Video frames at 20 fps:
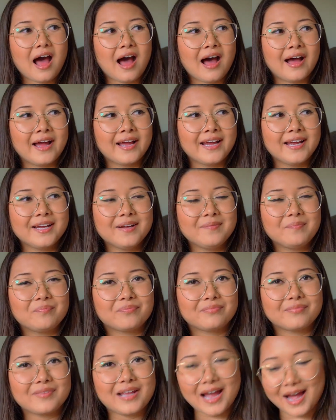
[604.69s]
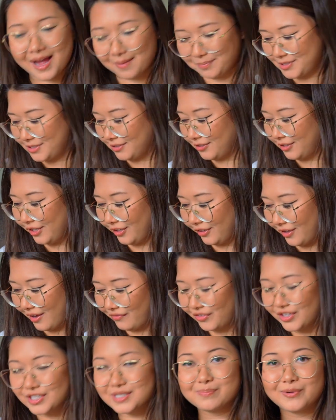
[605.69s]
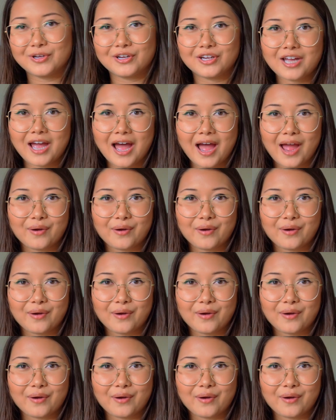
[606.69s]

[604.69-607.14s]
I absolutely love this book.